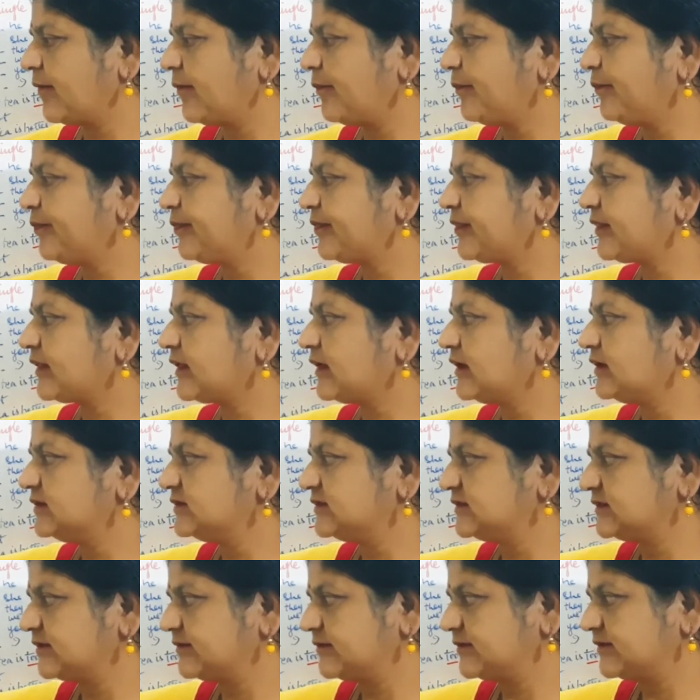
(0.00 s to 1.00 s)
If the
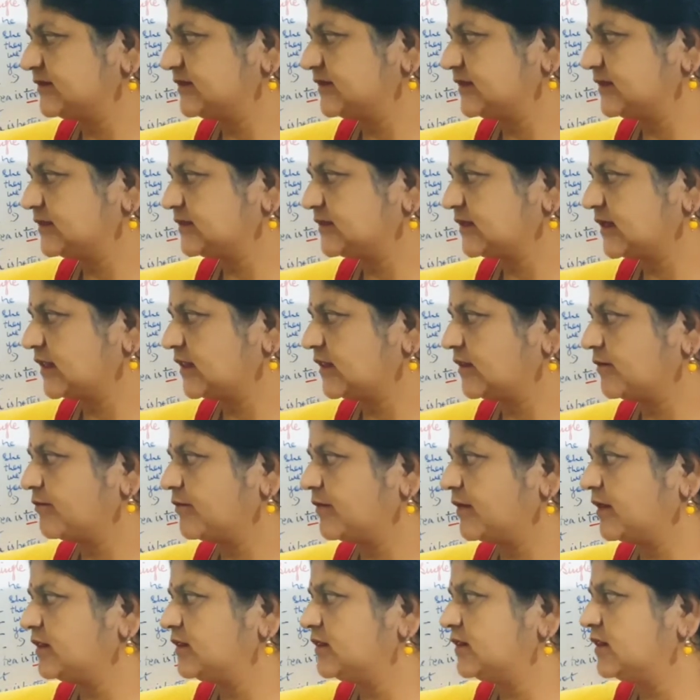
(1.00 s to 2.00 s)
subject is
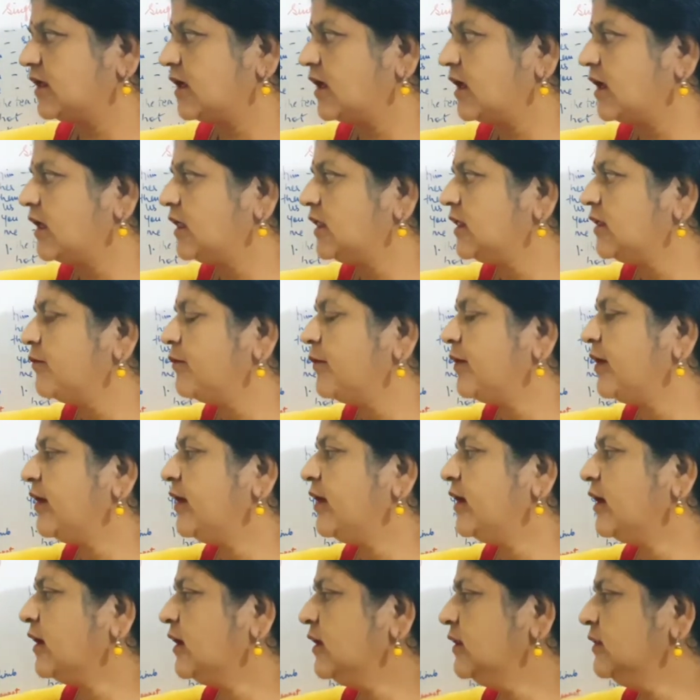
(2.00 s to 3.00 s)
it, then
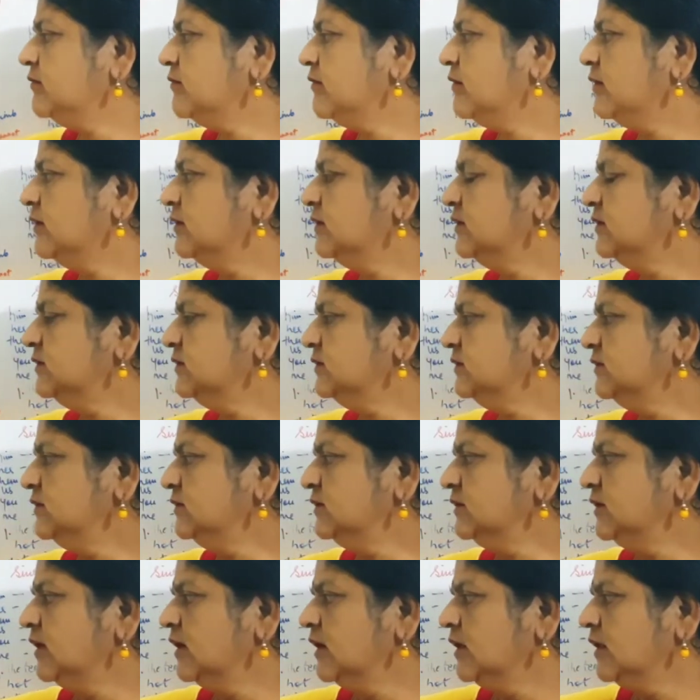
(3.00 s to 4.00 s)
we can take
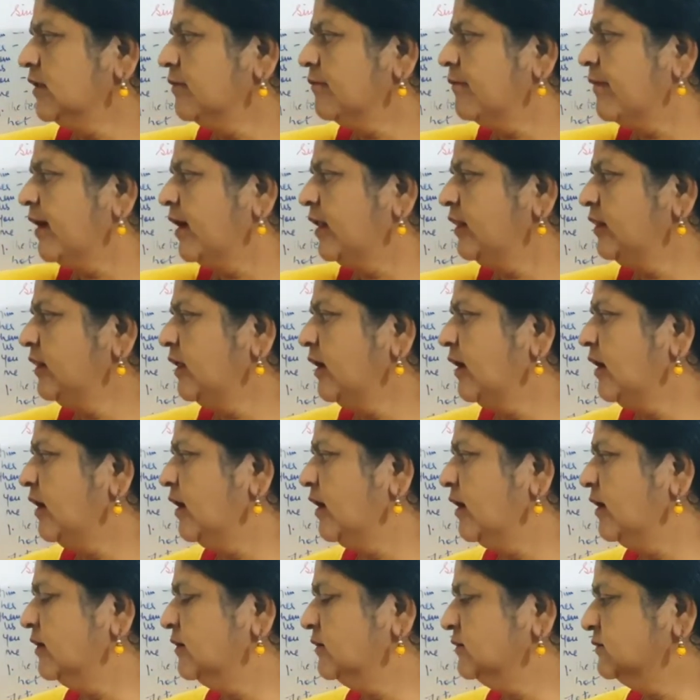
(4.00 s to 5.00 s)
one
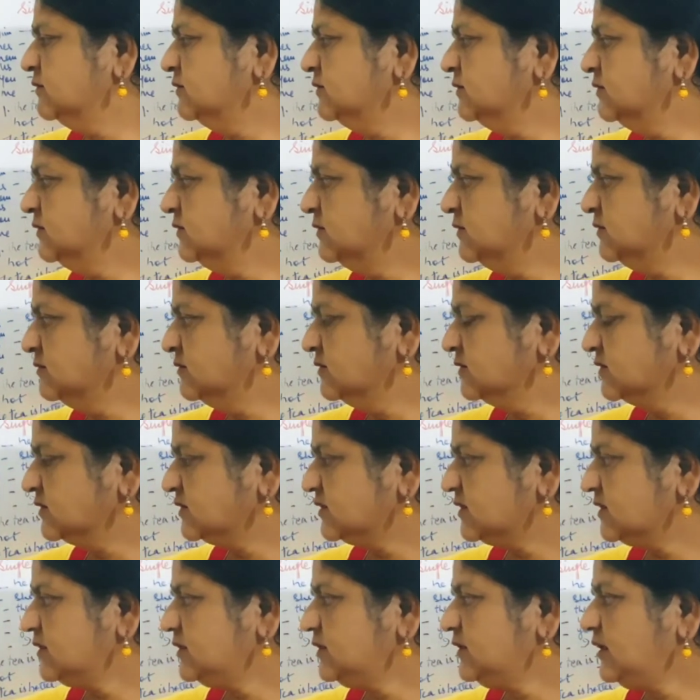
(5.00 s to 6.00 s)
as
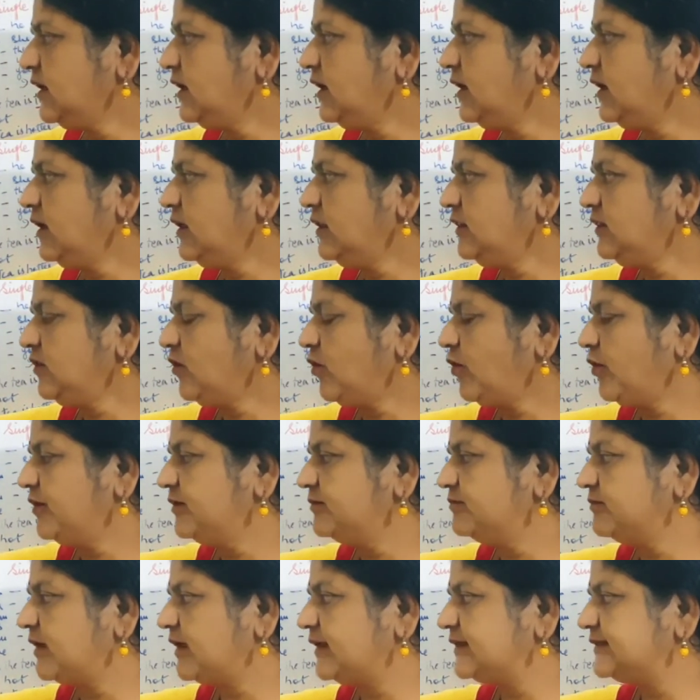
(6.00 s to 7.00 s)
conversion. So
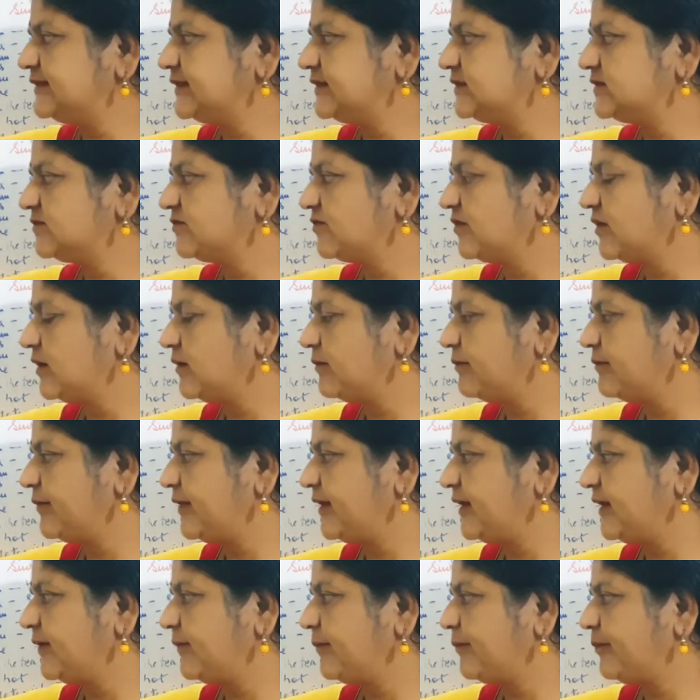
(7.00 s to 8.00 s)
the sentence will
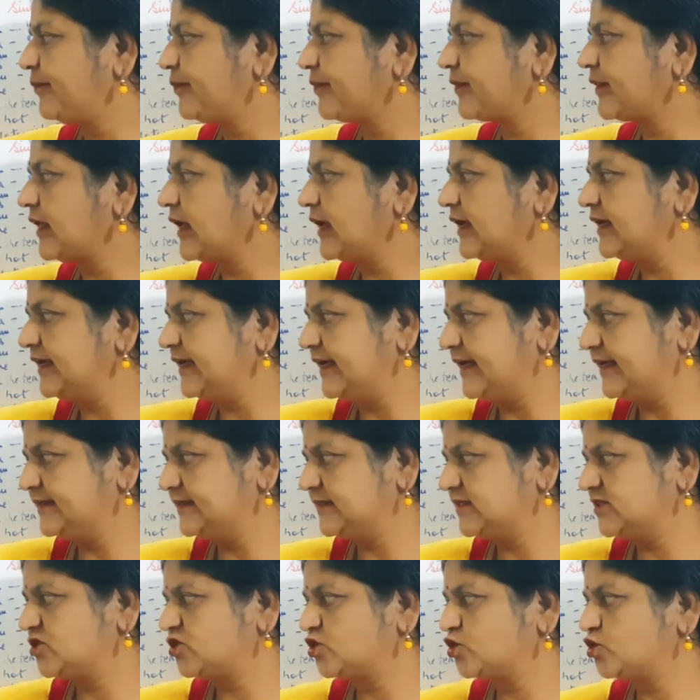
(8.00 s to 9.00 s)
be, it
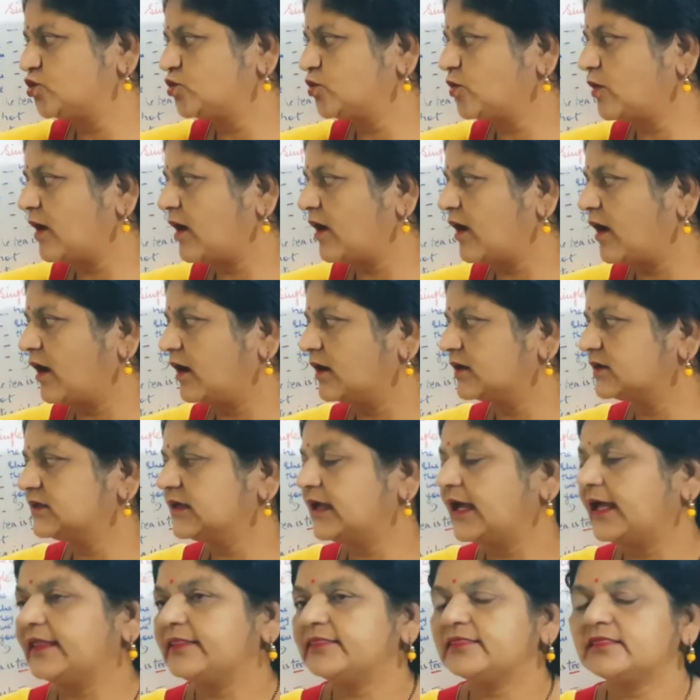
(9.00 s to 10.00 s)
is so
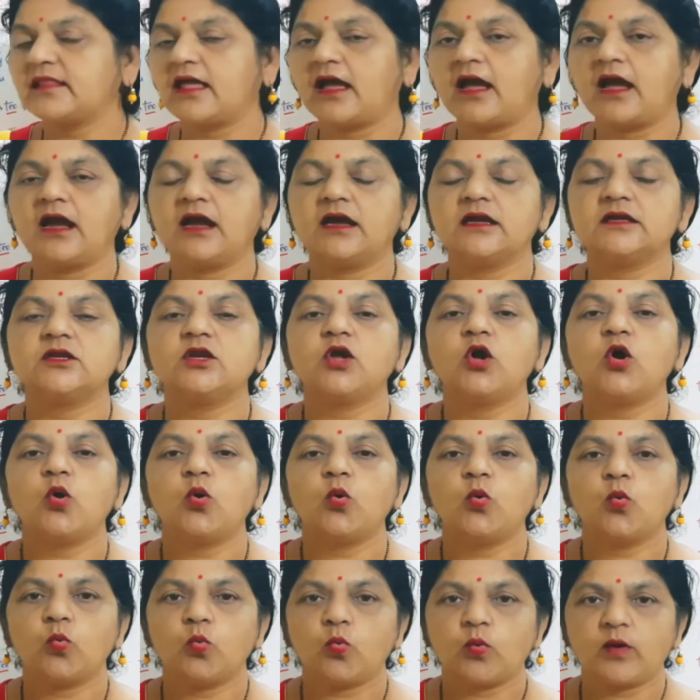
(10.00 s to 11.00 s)
dark that
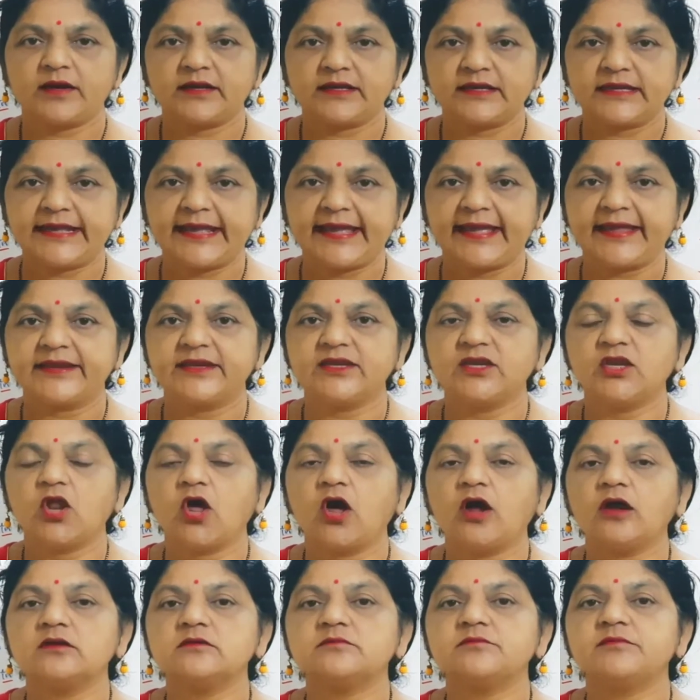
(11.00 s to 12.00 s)
one
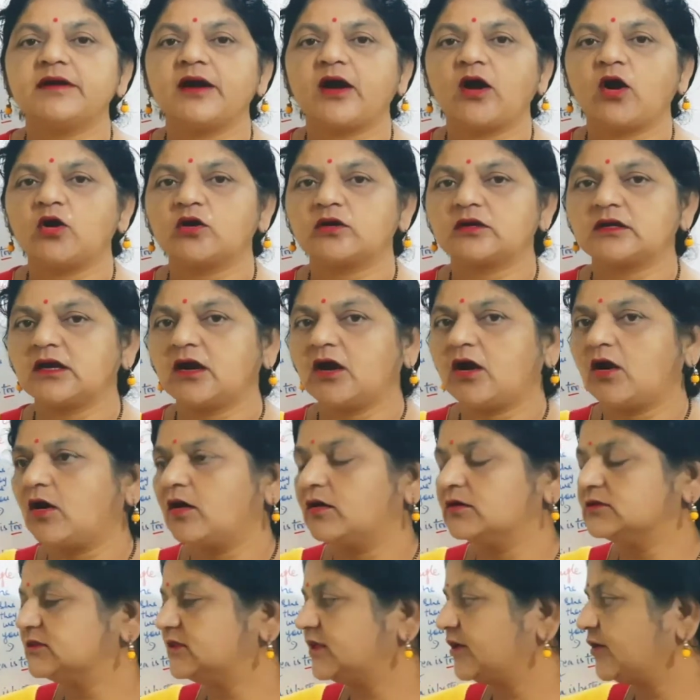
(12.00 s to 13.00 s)
cannot walk
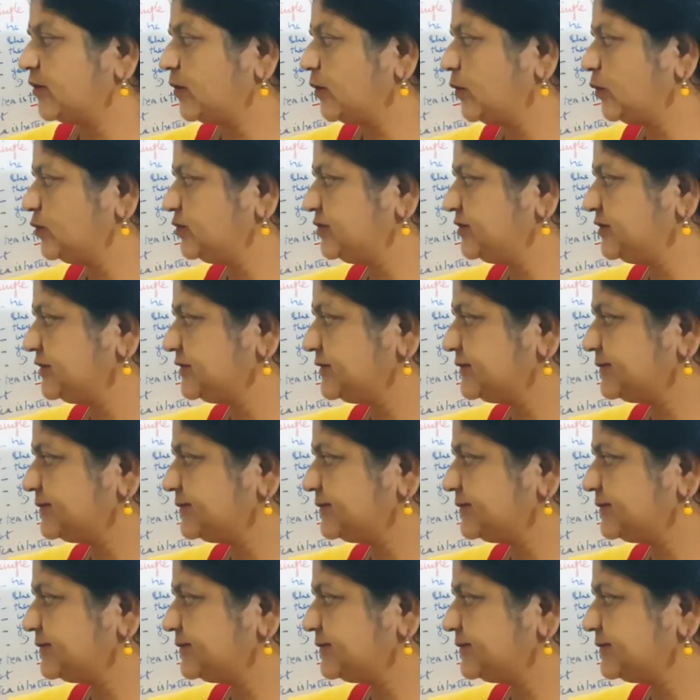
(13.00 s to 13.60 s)
on the road.